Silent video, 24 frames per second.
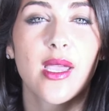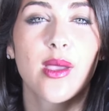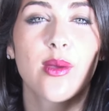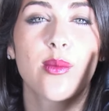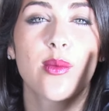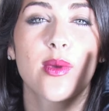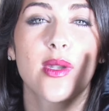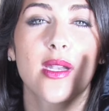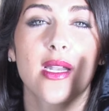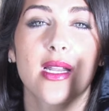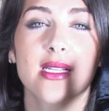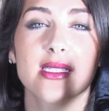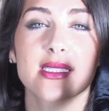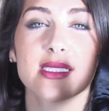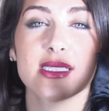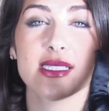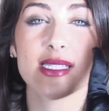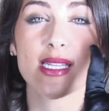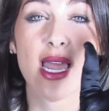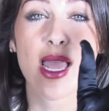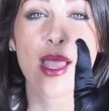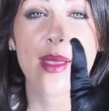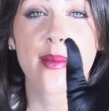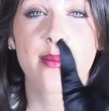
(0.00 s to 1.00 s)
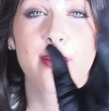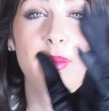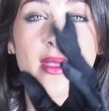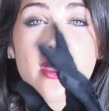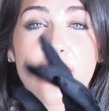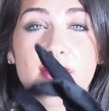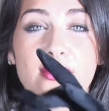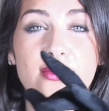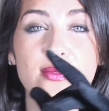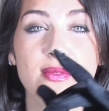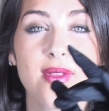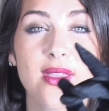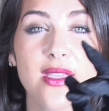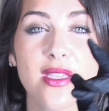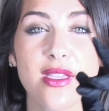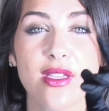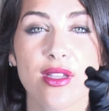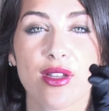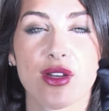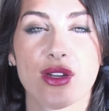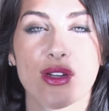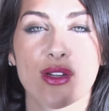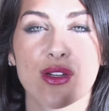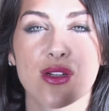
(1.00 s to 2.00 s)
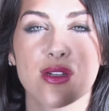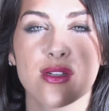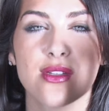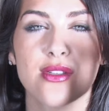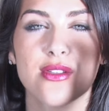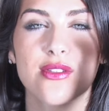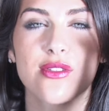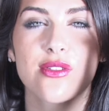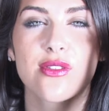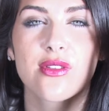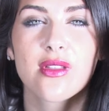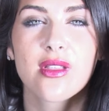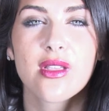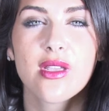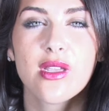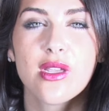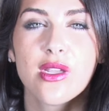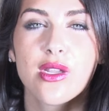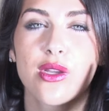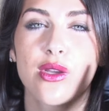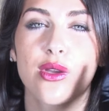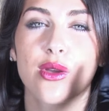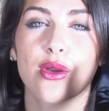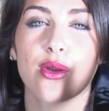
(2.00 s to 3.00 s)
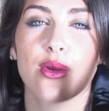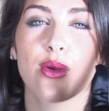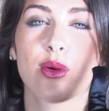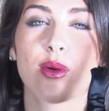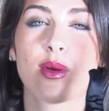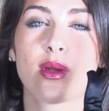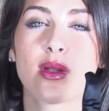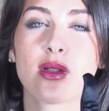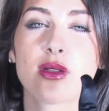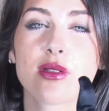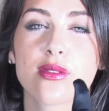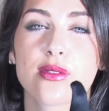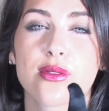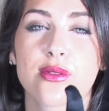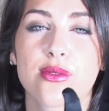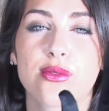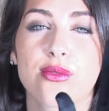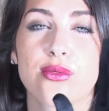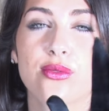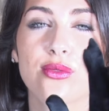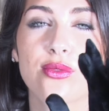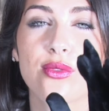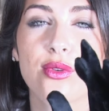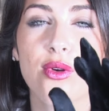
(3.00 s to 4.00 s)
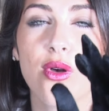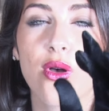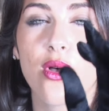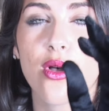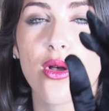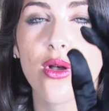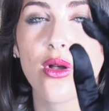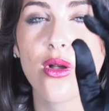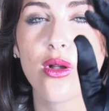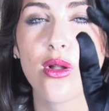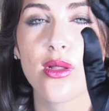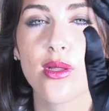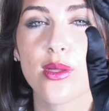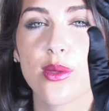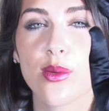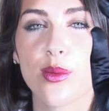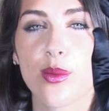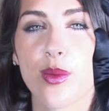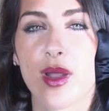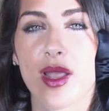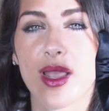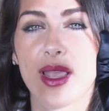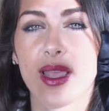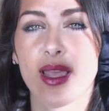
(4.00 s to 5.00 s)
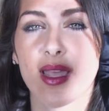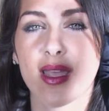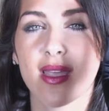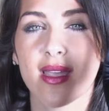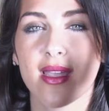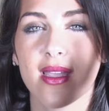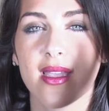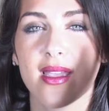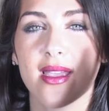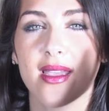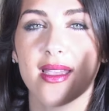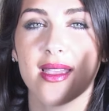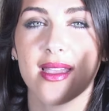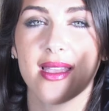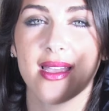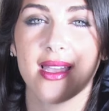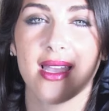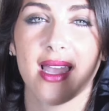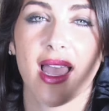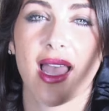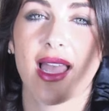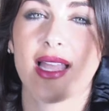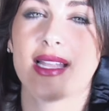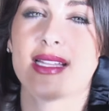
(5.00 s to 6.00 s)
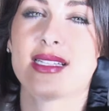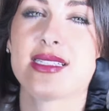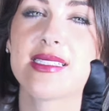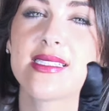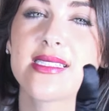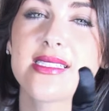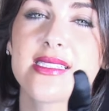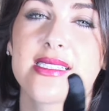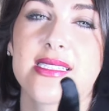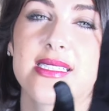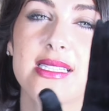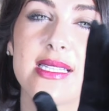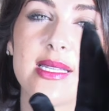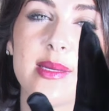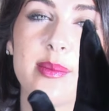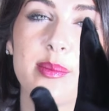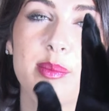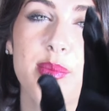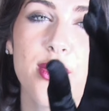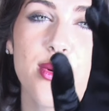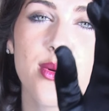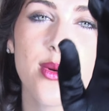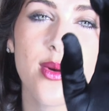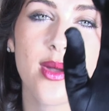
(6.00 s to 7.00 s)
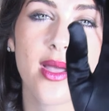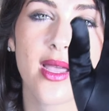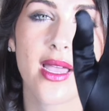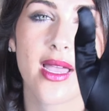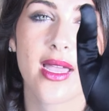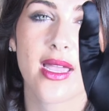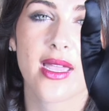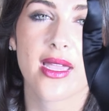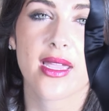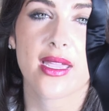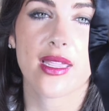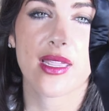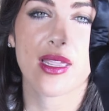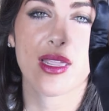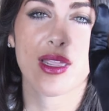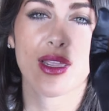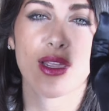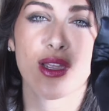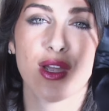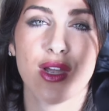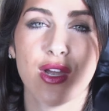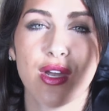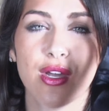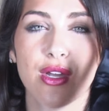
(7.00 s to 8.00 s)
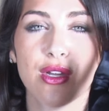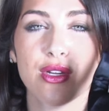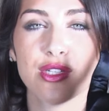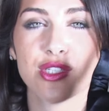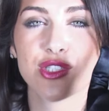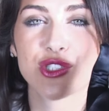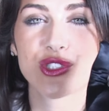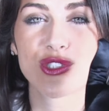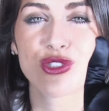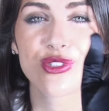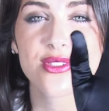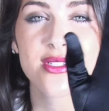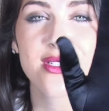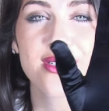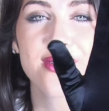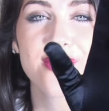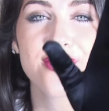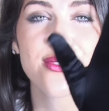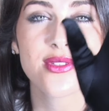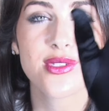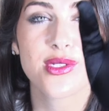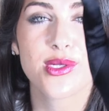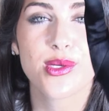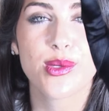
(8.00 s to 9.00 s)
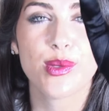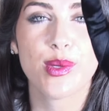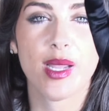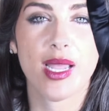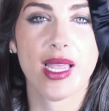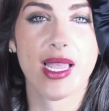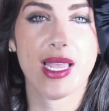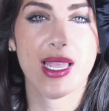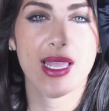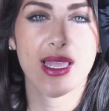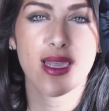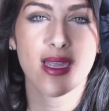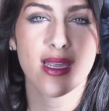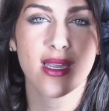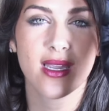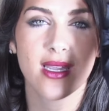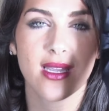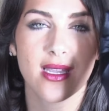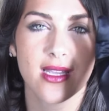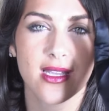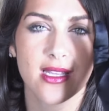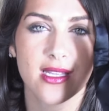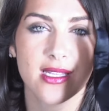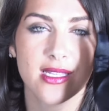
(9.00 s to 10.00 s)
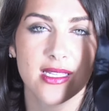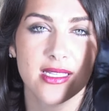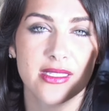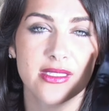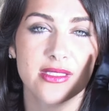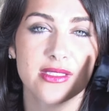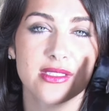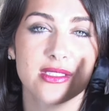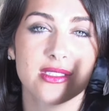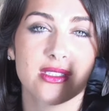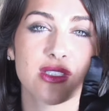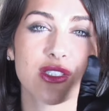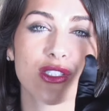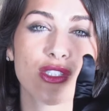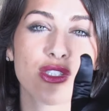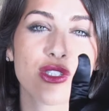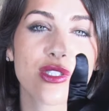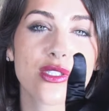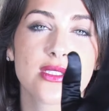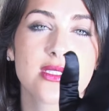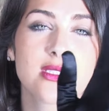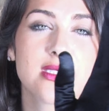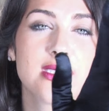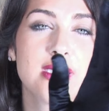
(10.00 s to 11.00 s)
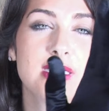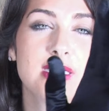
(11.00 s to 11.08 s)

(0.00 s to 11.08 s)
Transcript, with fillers: And when I snap my fingers, you're going to fall away and slip away, drift away into your